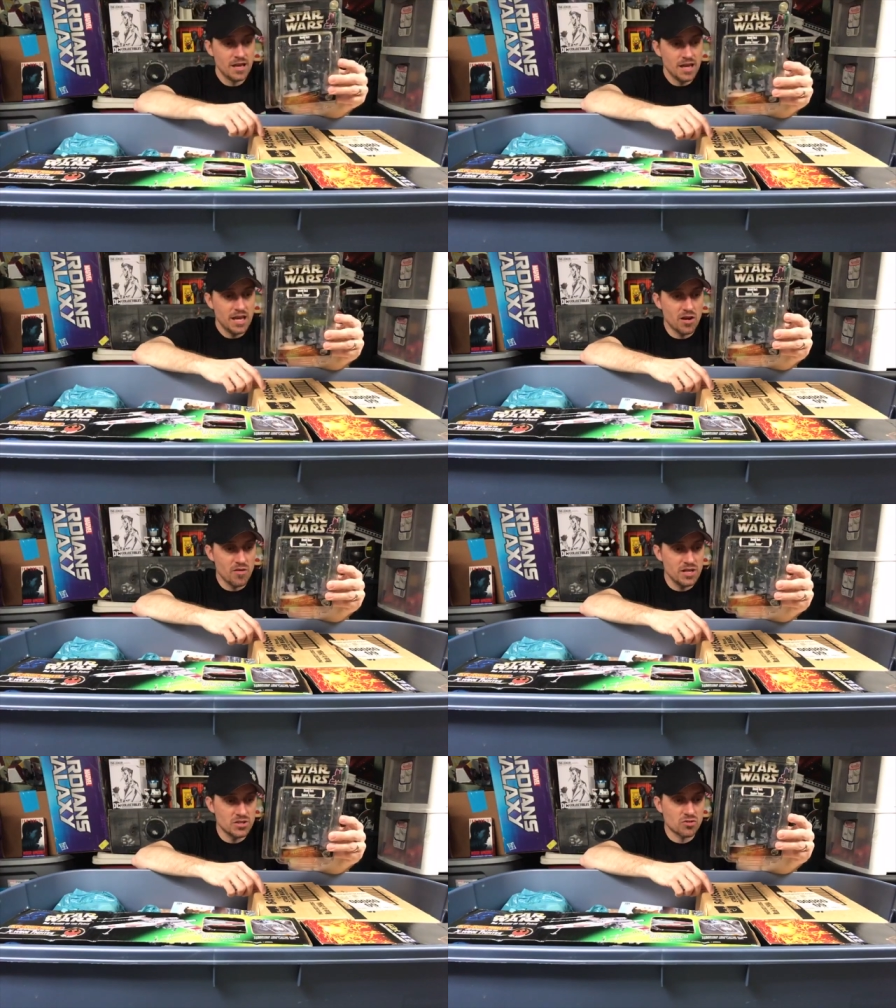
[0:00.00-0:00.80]
Here
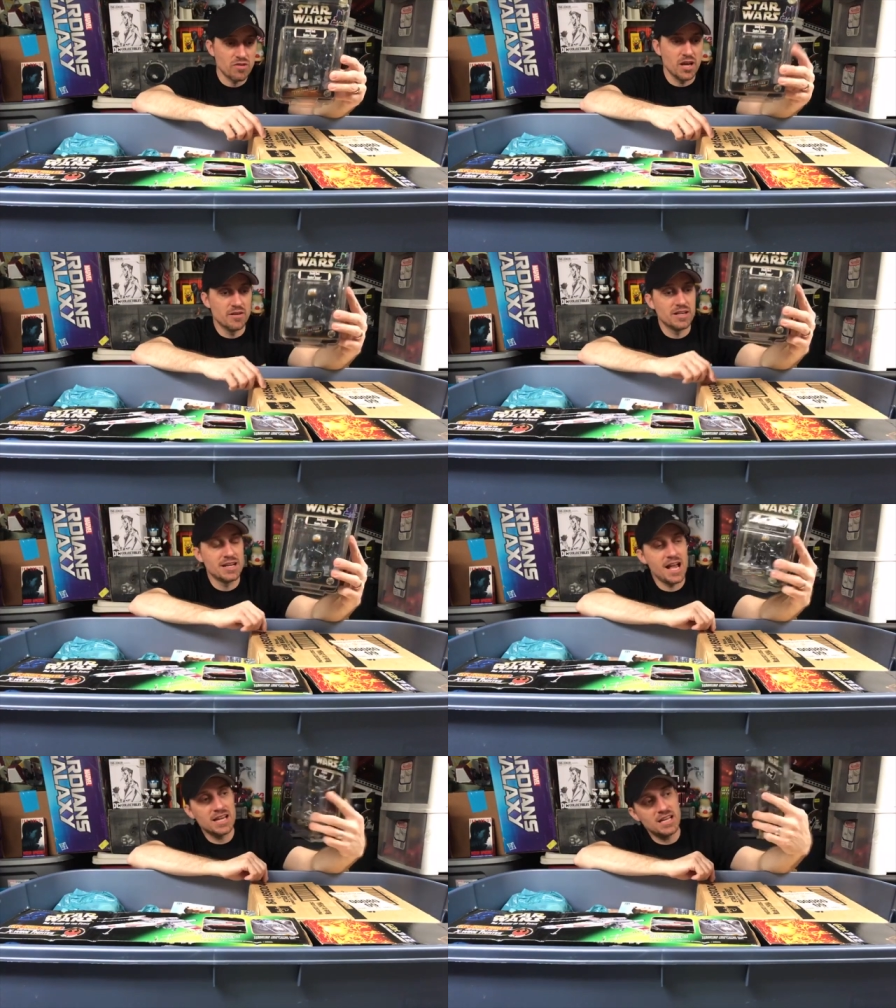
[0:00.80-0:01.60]
is
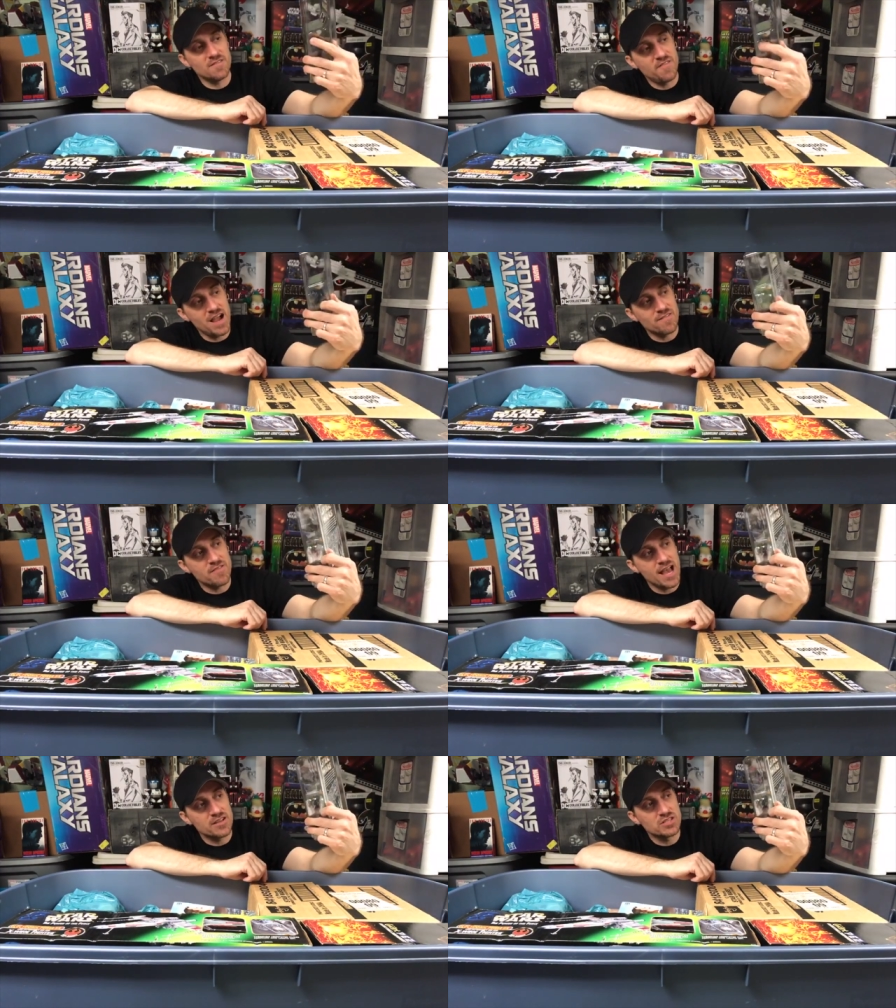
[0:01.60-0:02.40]
390 of
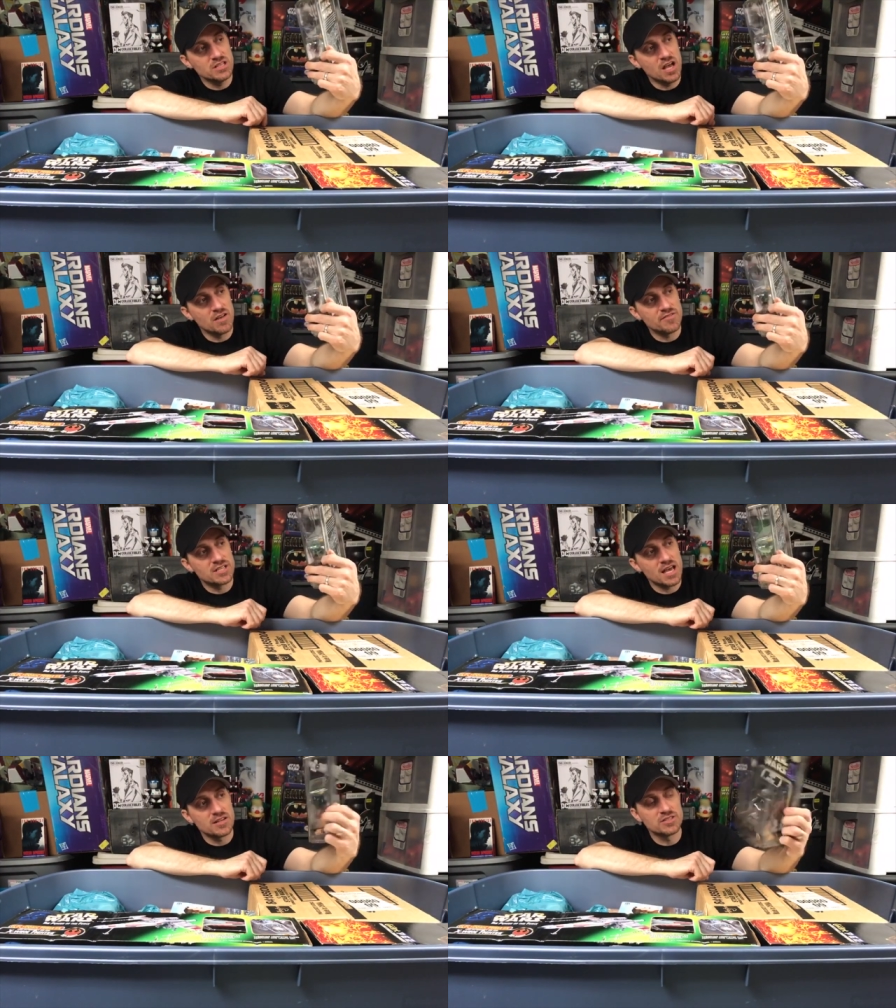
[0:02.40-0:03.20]
5,000 of the
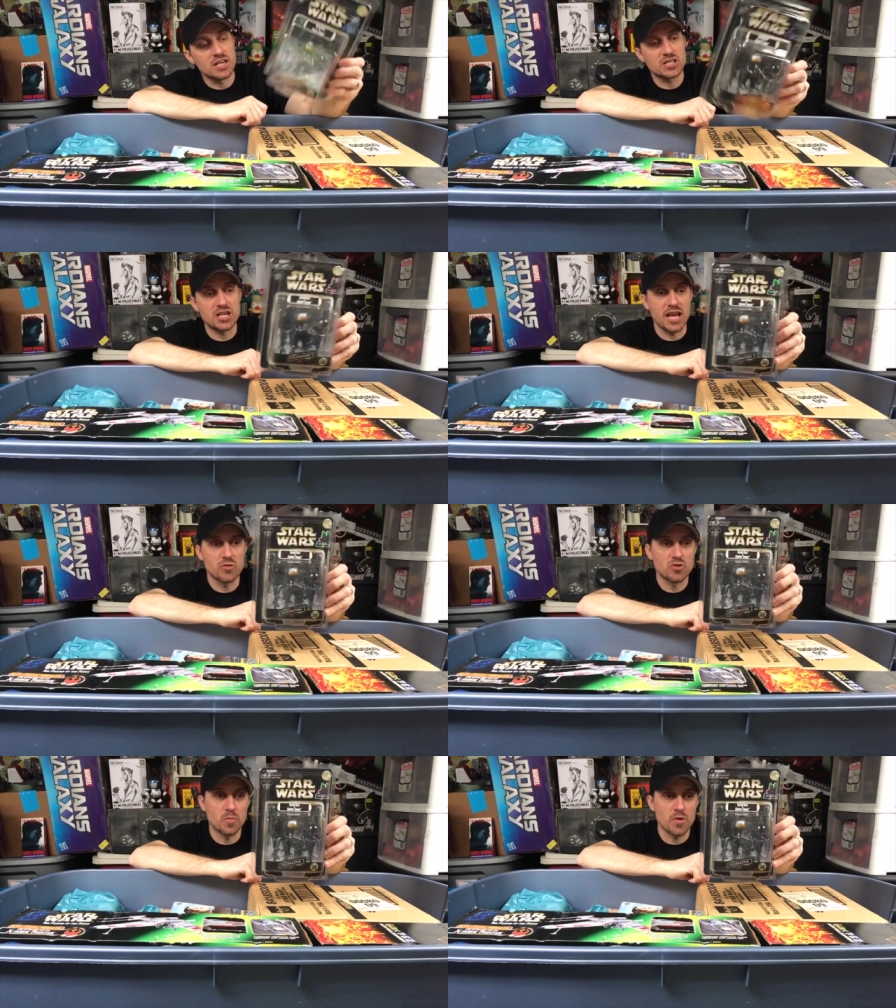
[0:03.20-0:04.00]
Donald Duck Shadow
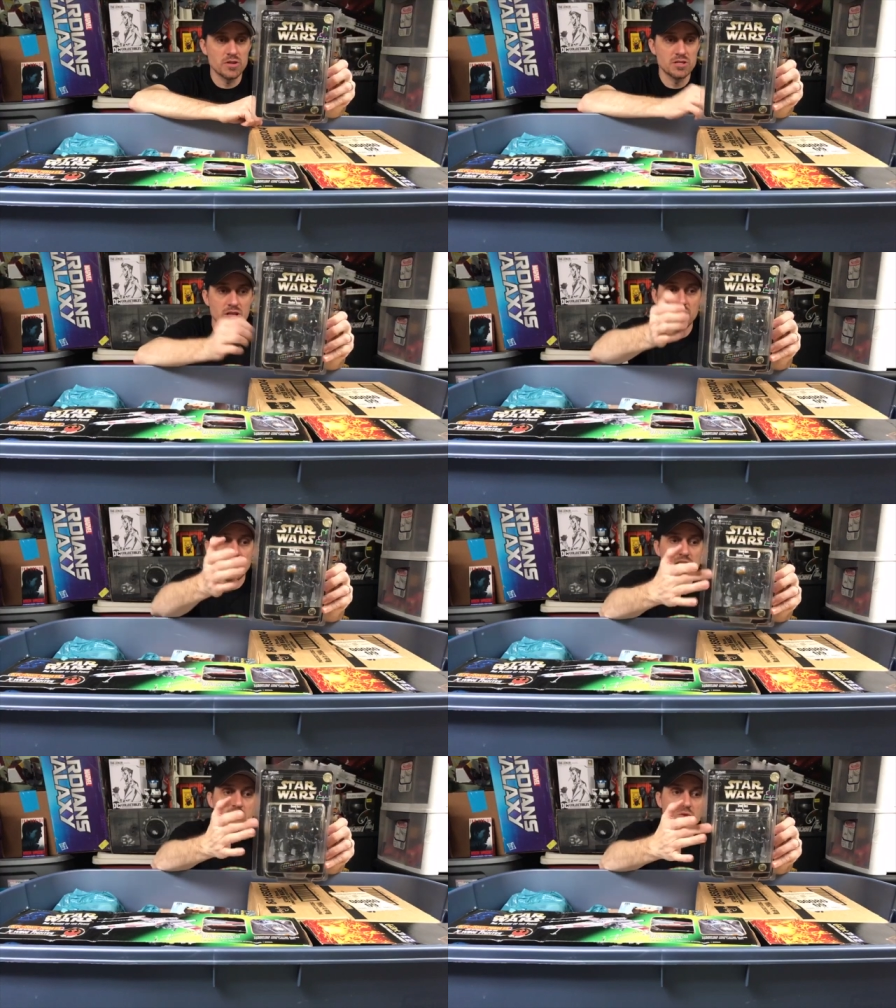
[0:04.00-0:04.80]
Troopers.
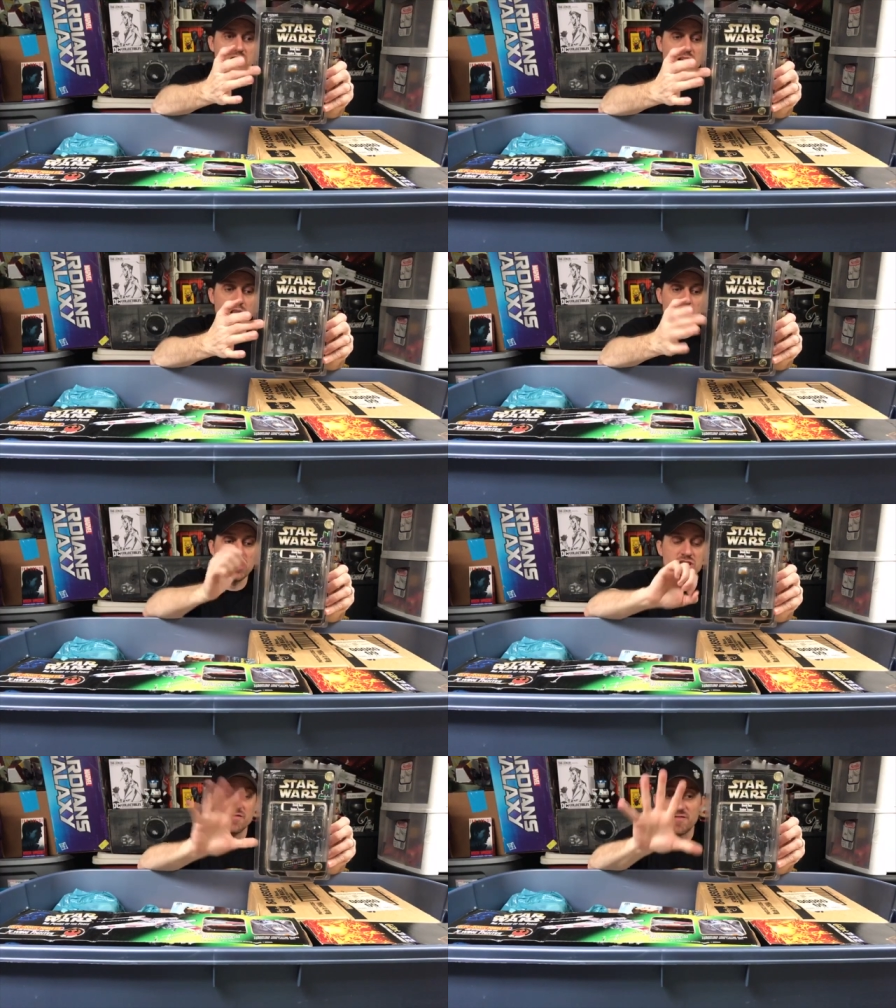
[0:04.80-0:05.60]
These were
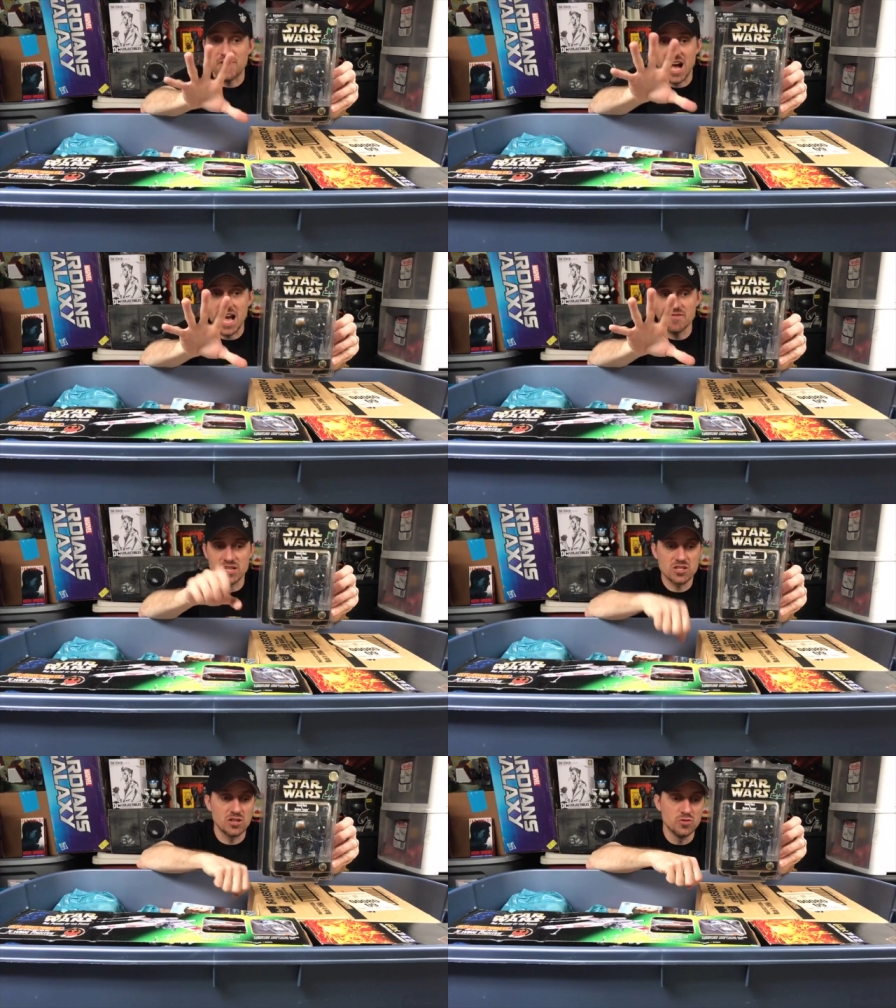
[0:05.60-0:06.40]
Celebration 5
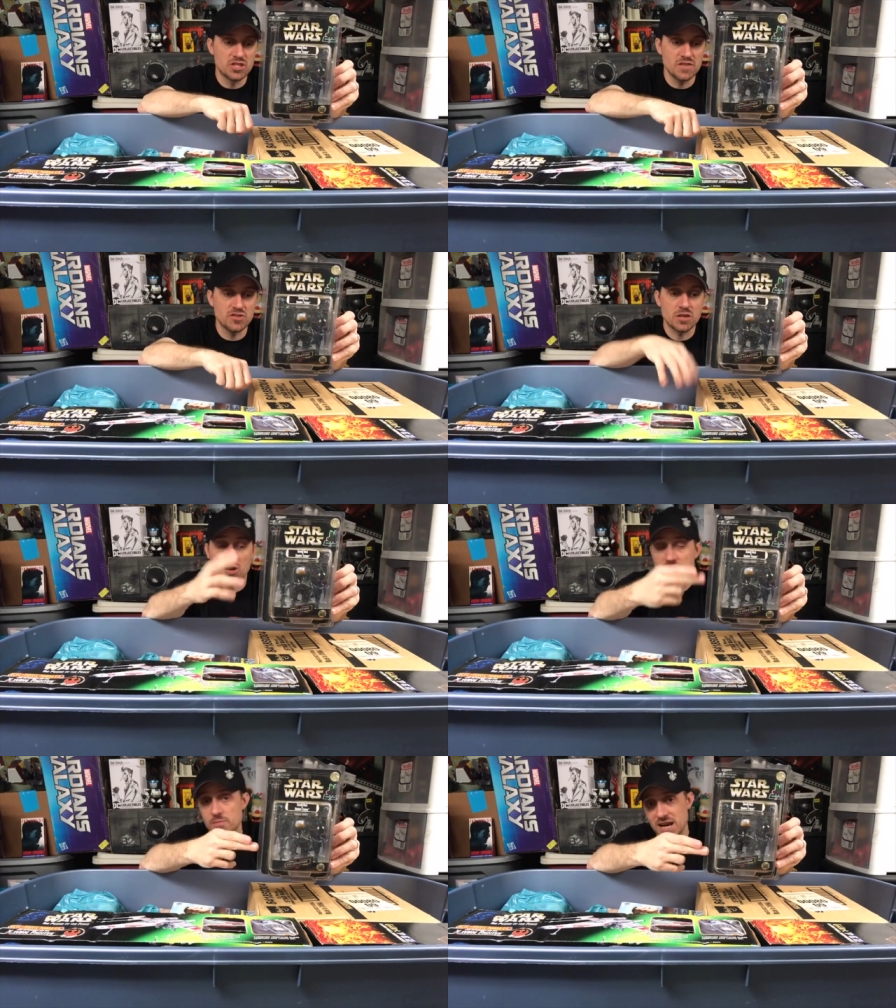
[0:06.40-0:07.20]
exclusives. You could
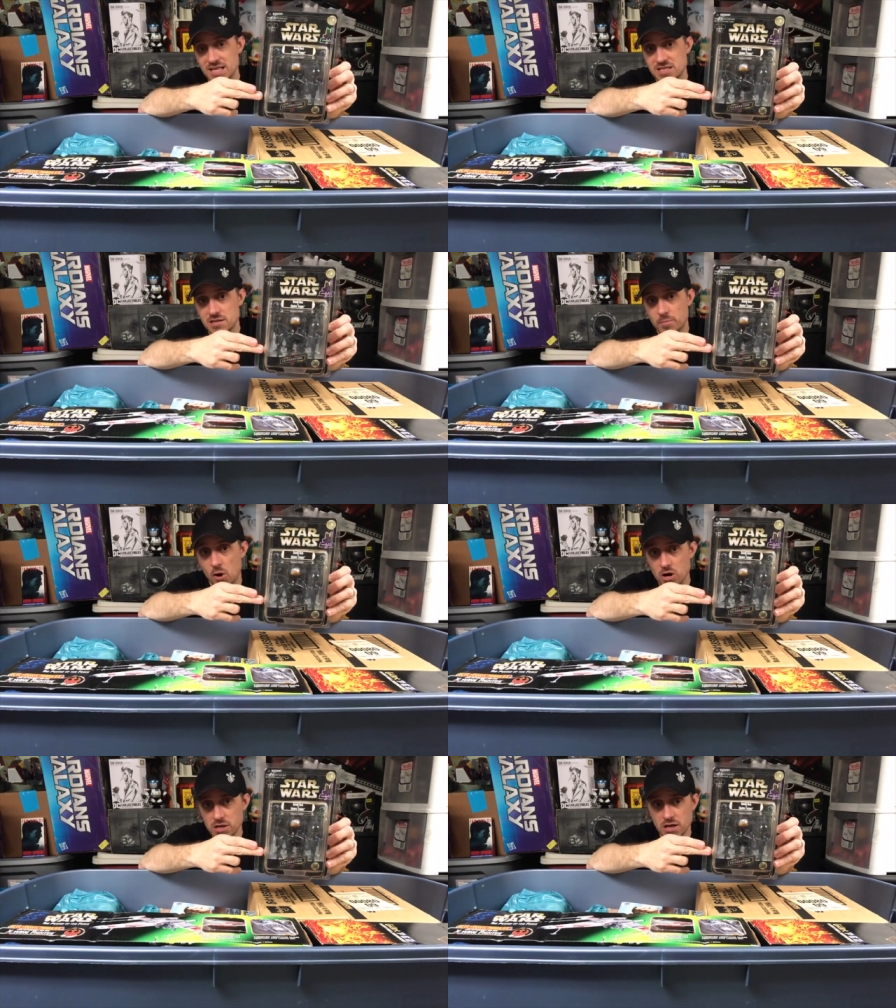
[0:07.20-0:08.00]
also buy these at the
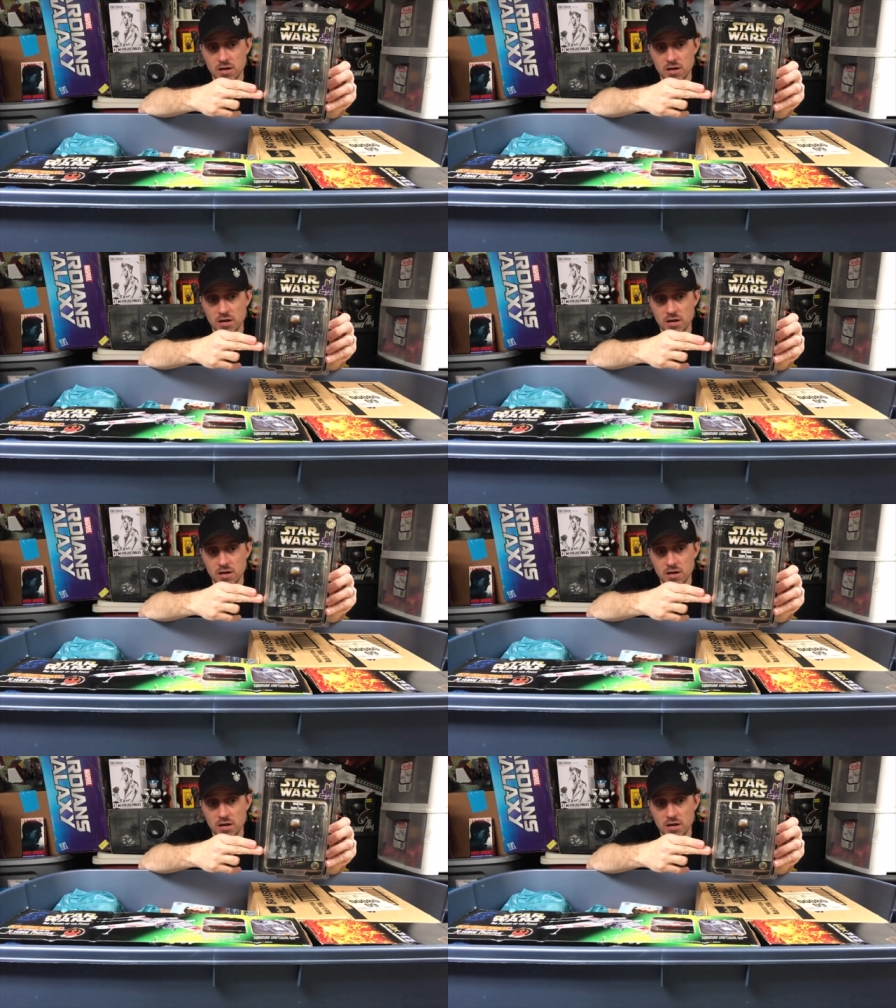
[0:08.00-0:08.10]
park.